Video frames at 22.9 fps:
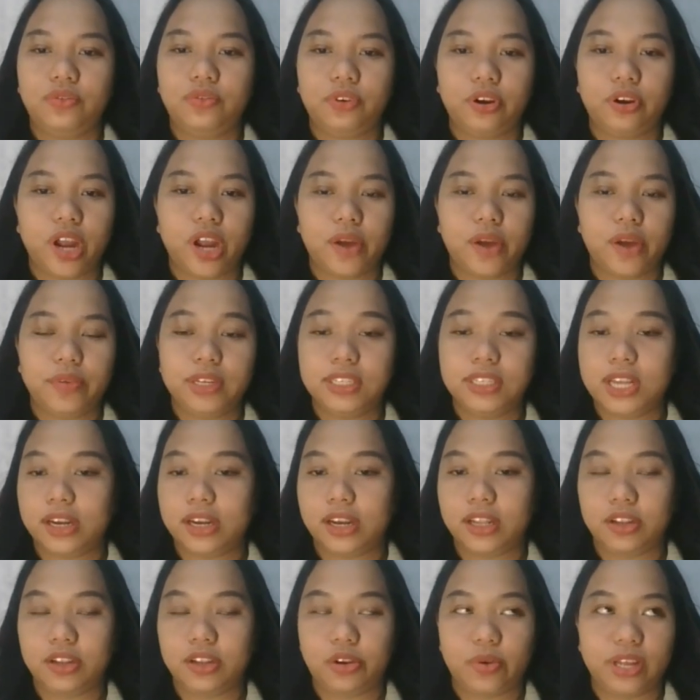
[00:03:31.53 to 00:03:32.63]
for our
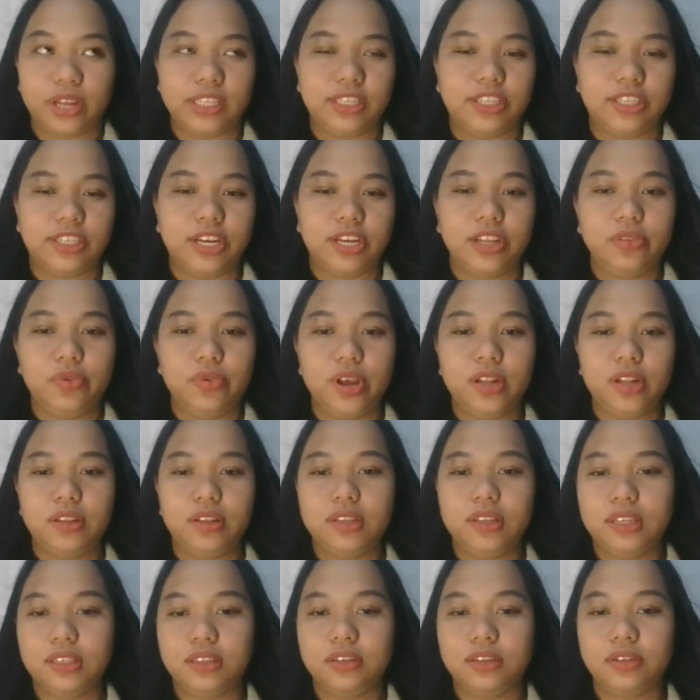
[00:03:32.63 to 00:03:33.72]
second question, what
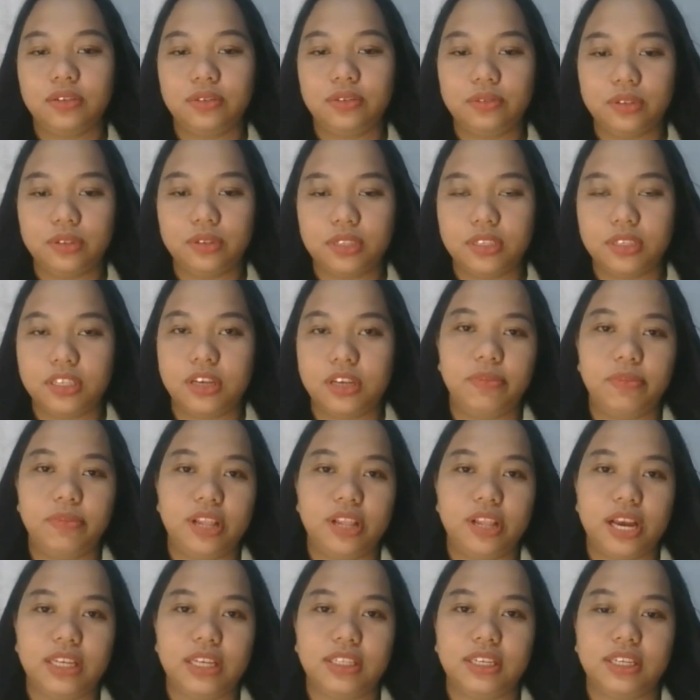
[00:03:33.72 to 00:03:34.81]
does the goose
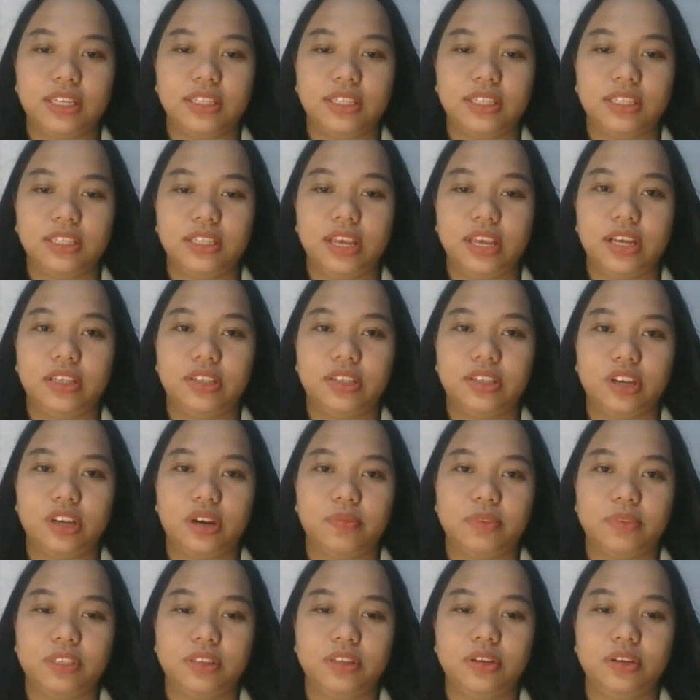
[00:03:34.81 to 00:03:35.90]
symbolizes in
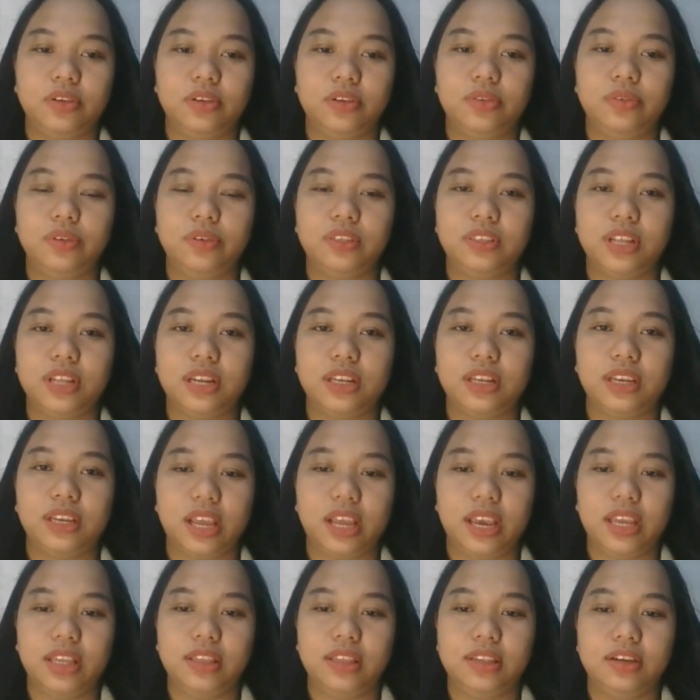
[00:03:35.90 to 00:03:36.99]
Aesop's The Goose That
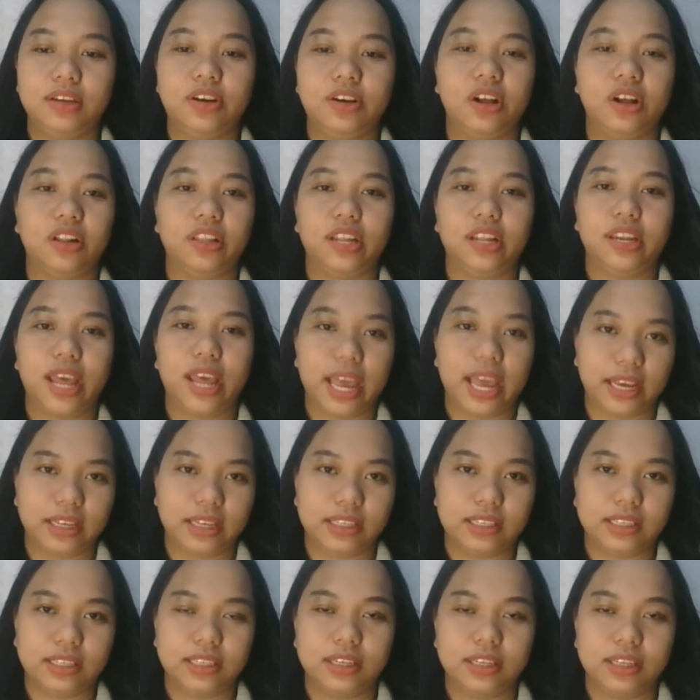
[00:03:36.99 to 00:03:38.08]
Laid the Golden
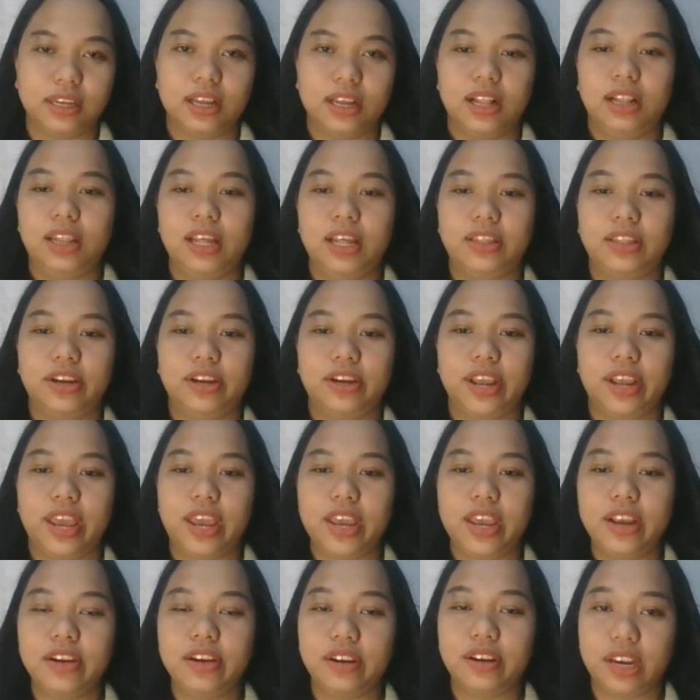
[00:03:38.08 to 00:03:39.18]
Eggs? Letter
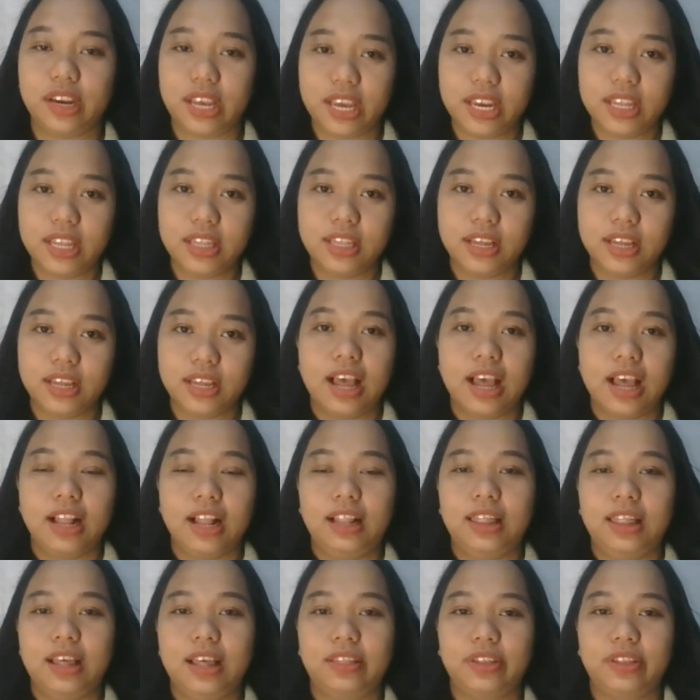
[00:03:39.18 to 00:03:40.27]
A, greed.
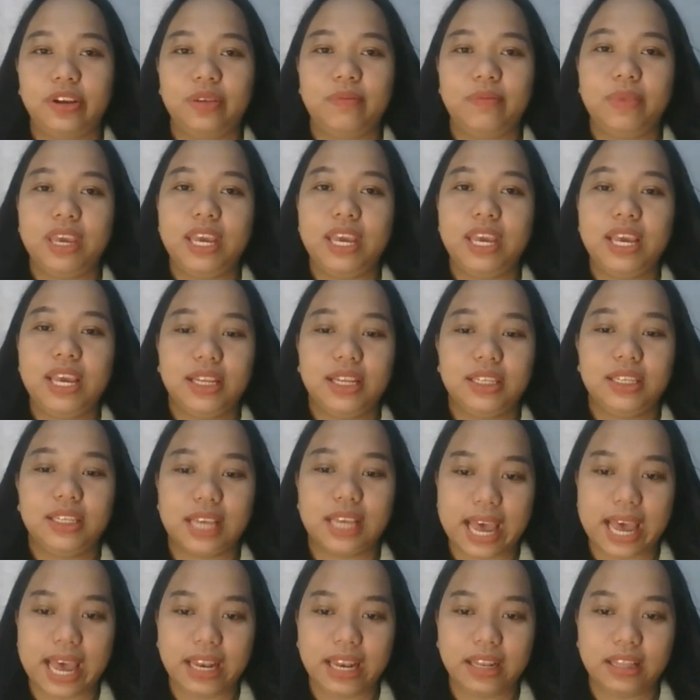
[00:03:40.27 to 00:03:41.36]
Letter B,
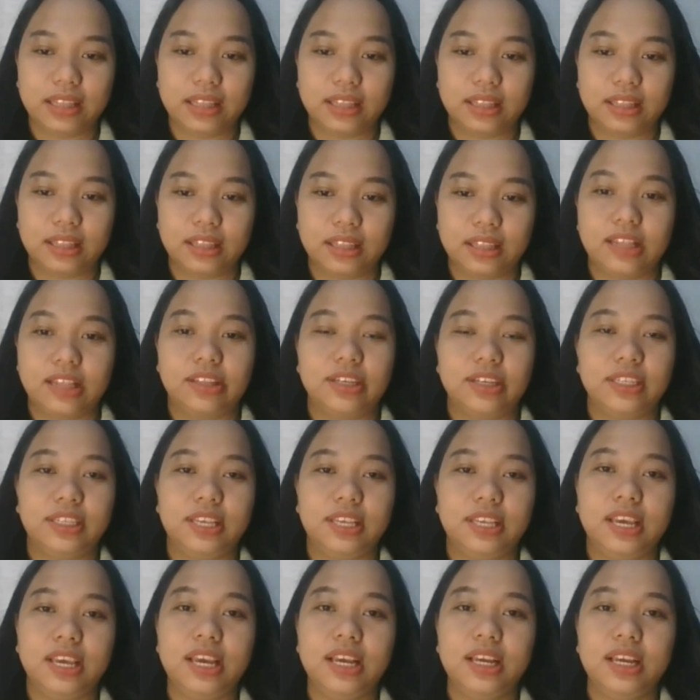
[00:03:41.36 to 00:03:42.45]
death. Letter
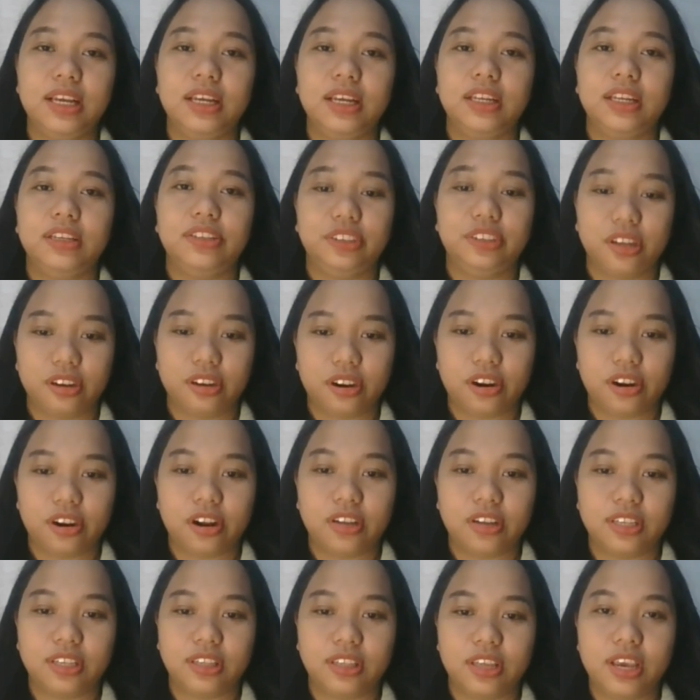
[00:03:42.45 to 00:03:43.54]
C,
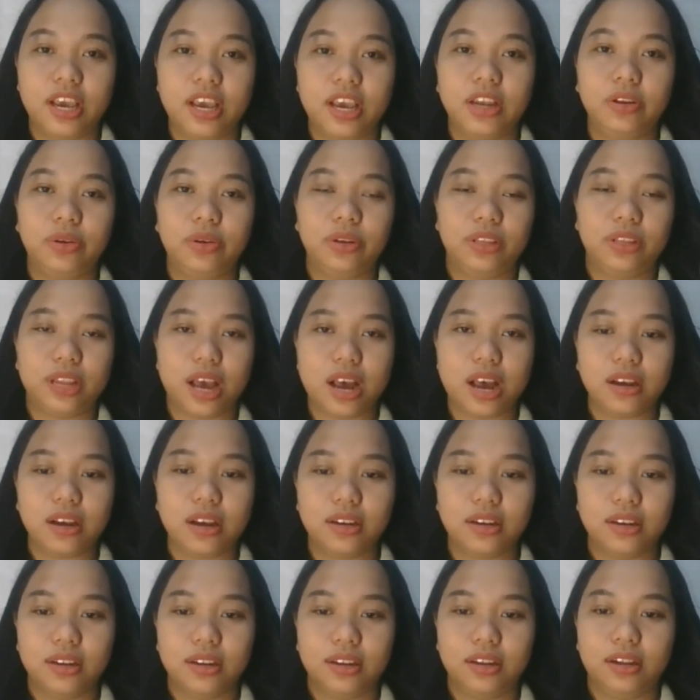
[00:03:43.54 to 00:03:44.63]
generosity and good
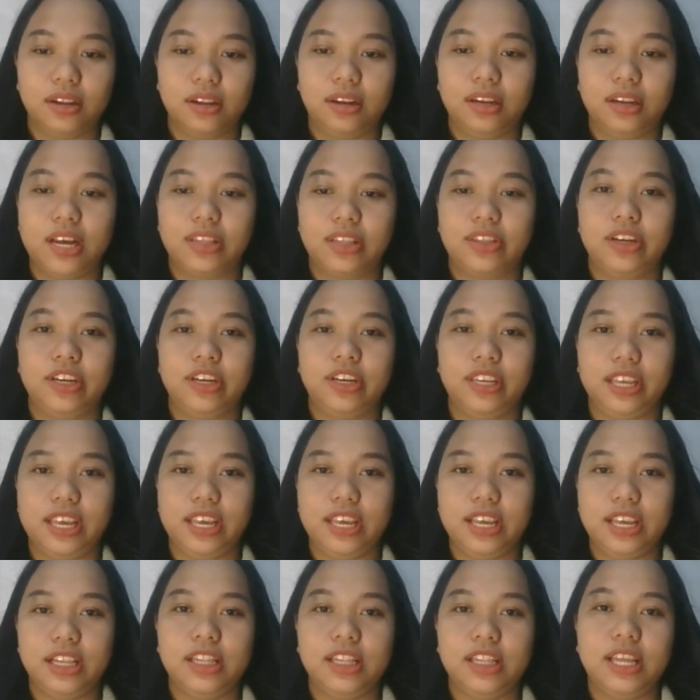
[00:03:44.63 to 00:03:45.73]
luck. Letter
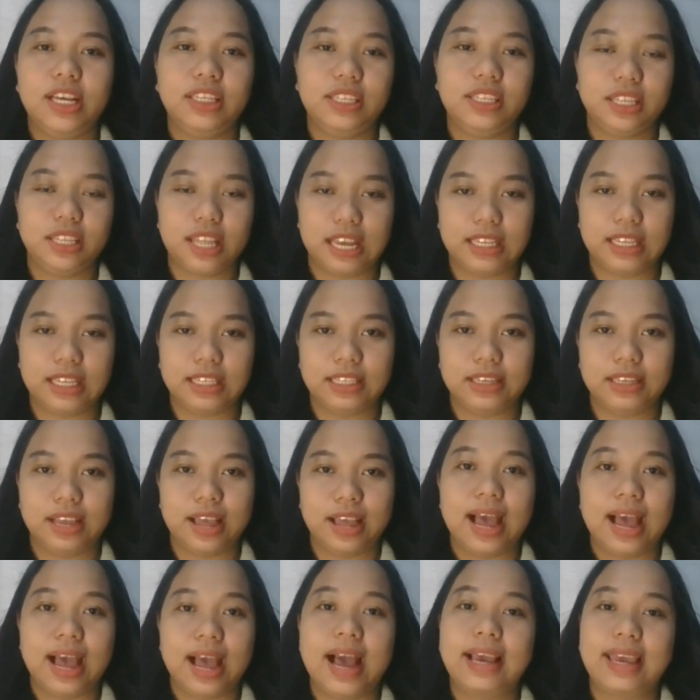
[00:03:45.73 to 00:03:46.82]
D, laziness.
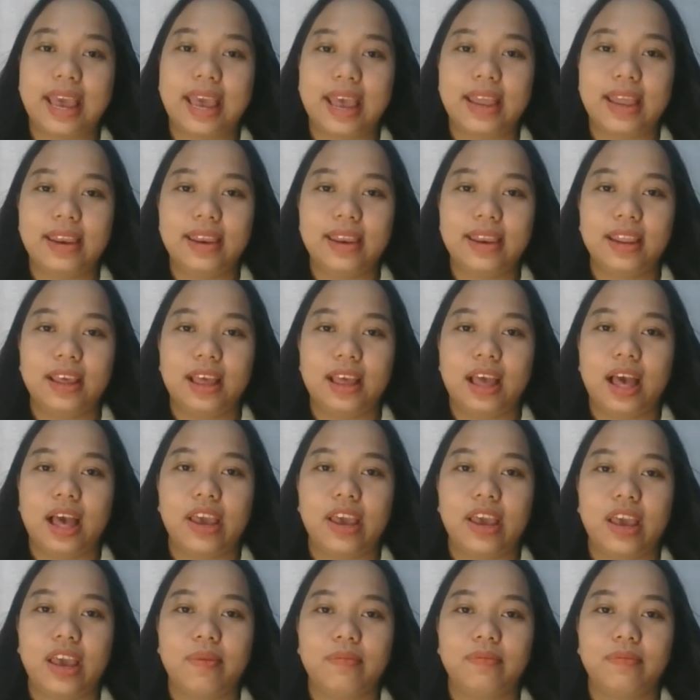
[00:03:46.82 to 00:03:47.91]
Again, I
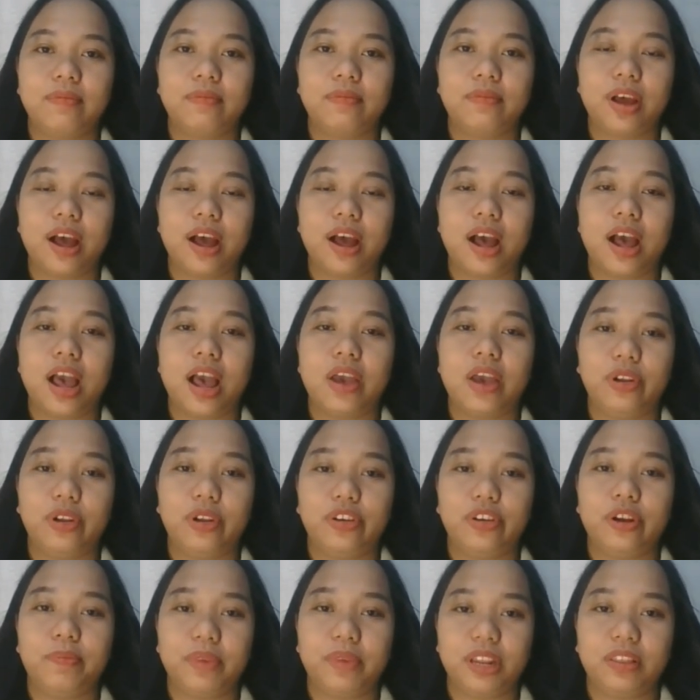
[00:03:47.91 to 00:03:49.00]
will
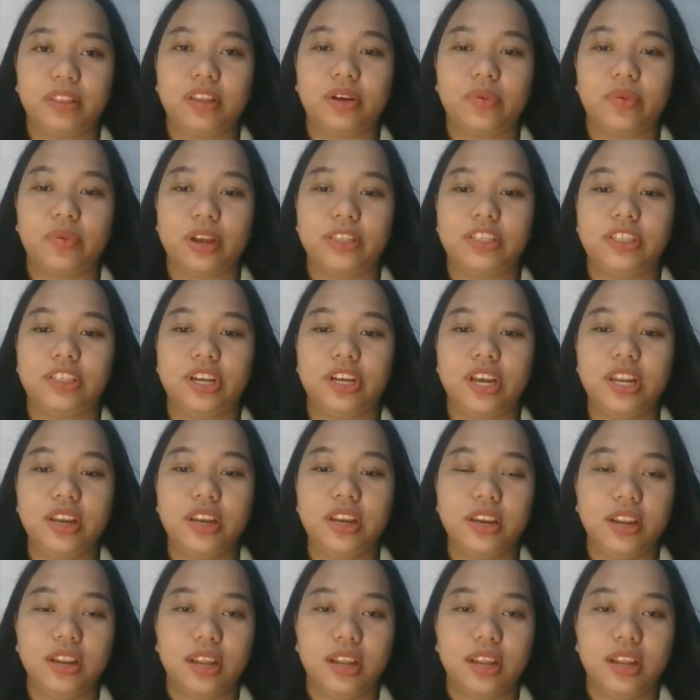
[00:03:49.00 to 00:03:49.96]
repeat the question.